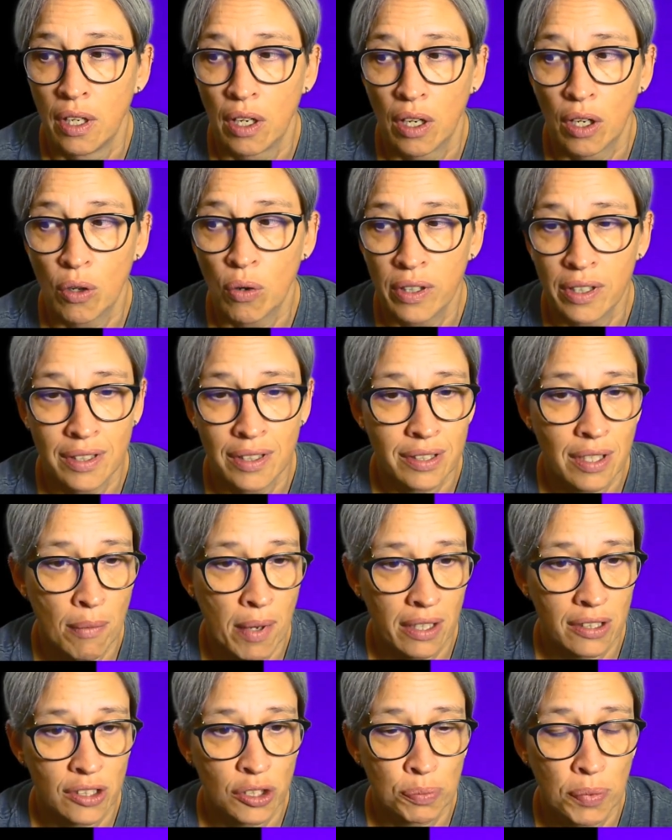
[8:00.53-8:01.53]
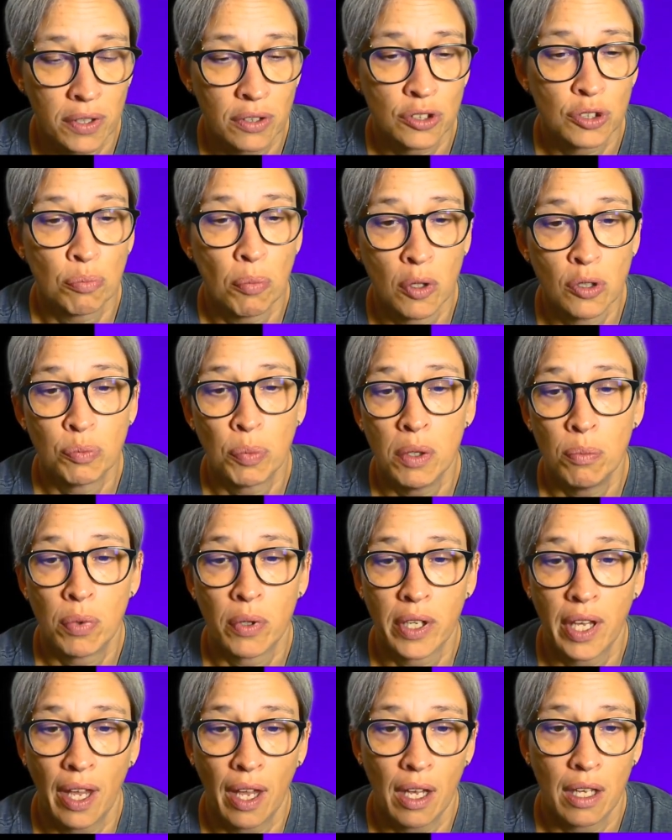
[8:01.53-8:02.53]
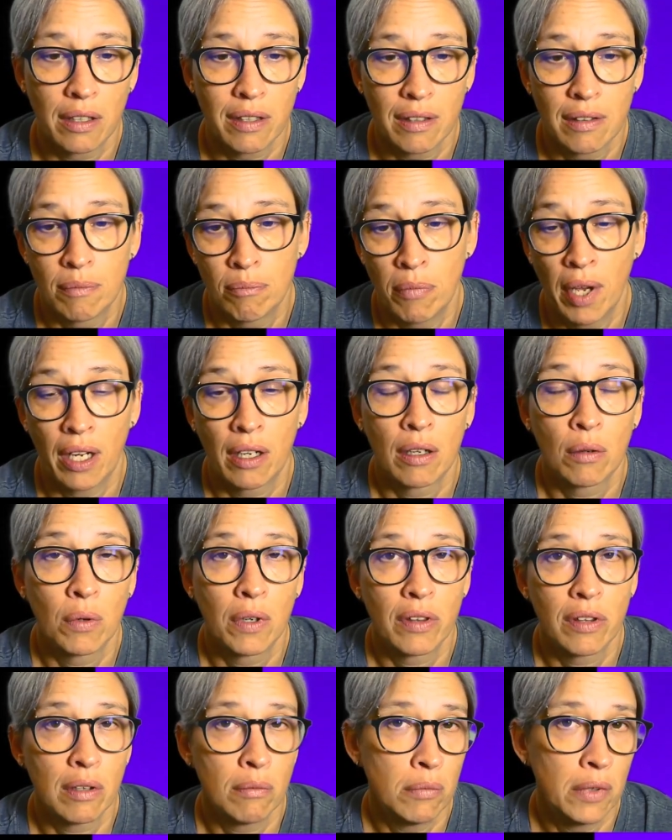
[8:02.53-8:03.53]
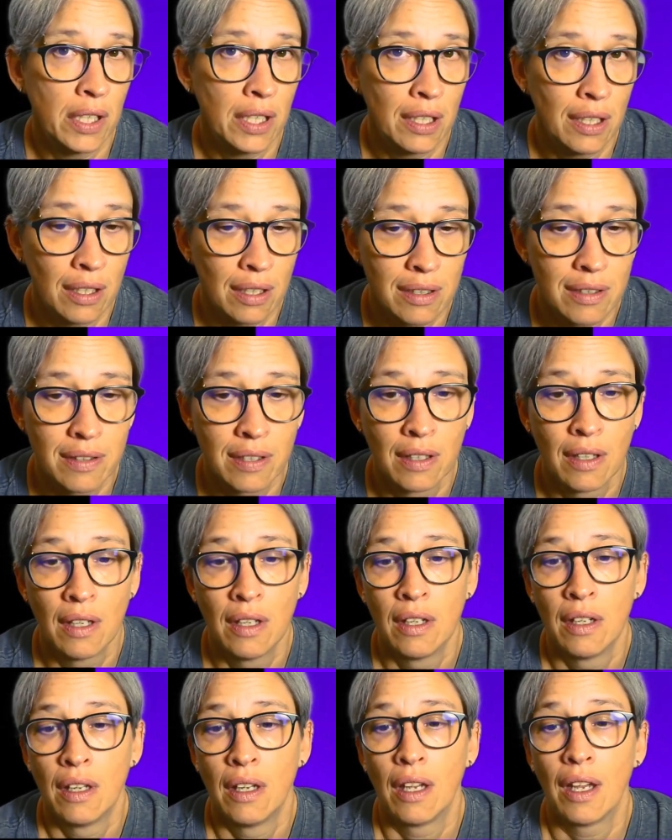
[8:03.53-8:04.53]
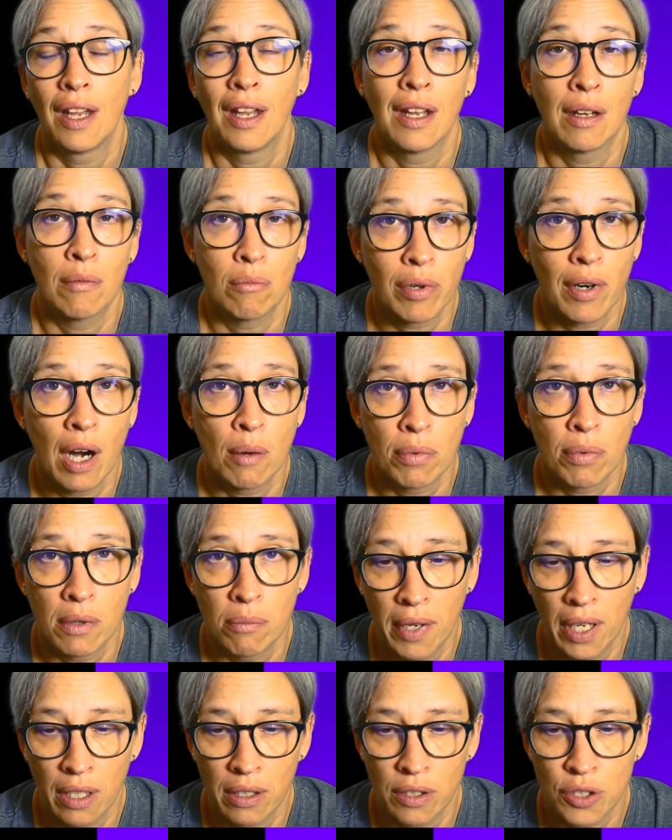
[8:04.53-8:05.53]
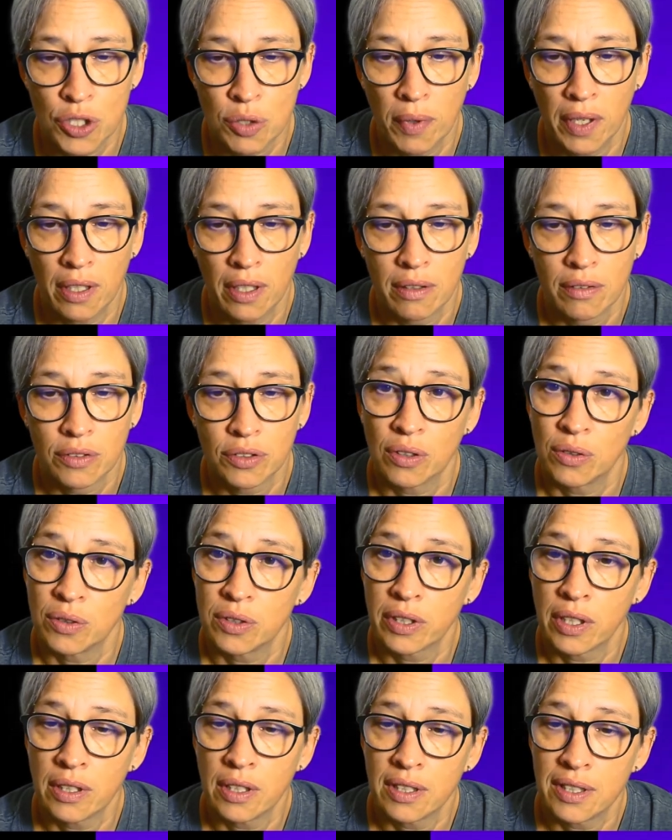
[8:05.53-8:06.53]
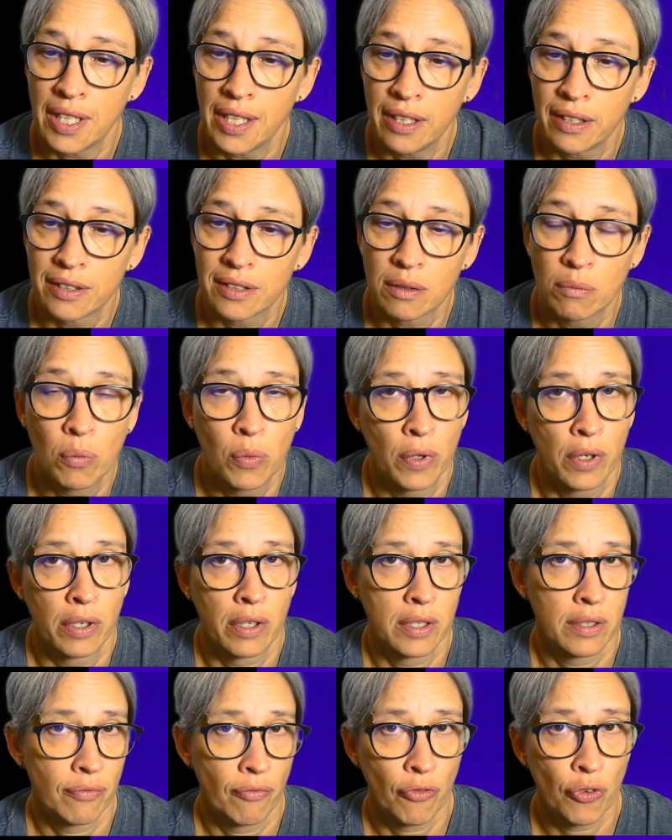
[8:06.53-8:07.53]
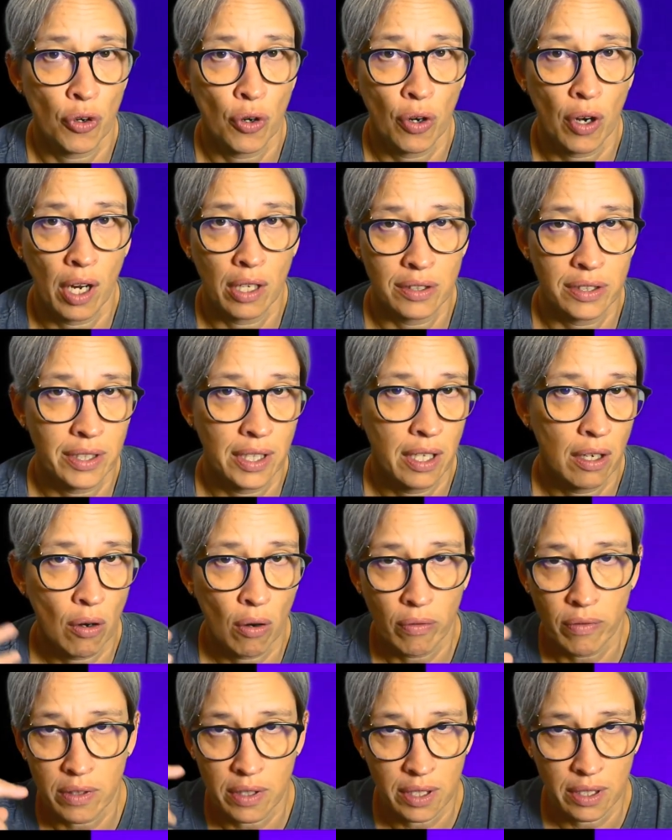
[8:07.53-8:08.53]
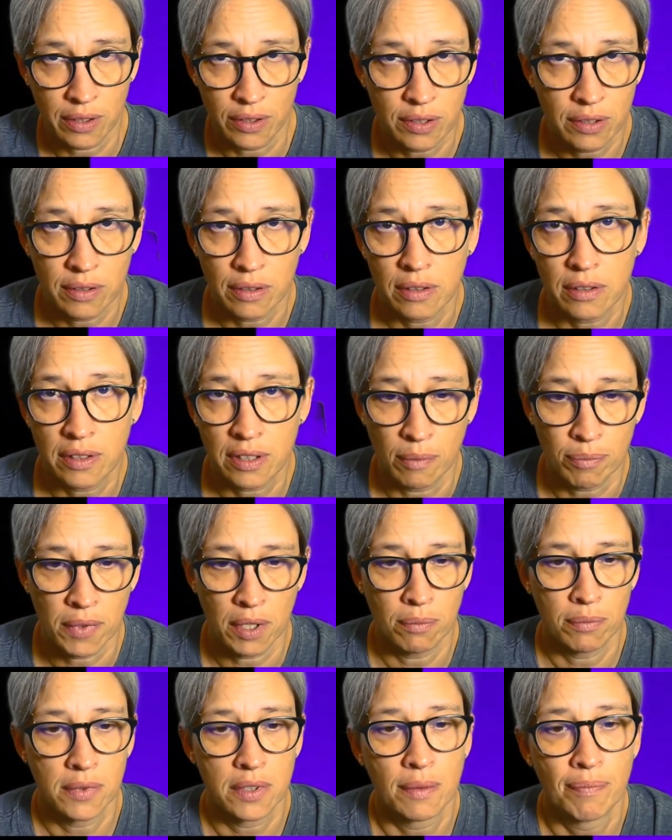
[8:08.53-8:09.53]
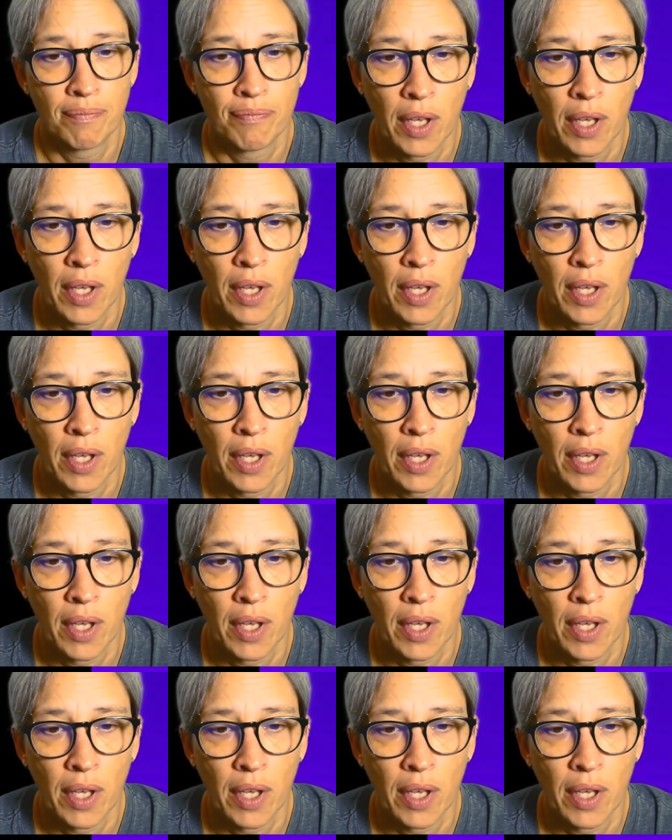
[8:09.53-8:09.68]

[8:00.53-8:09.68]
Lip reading: According to some experts, most people get better with immediate and proper management. So it's going to take some work for us to get over these symptoms.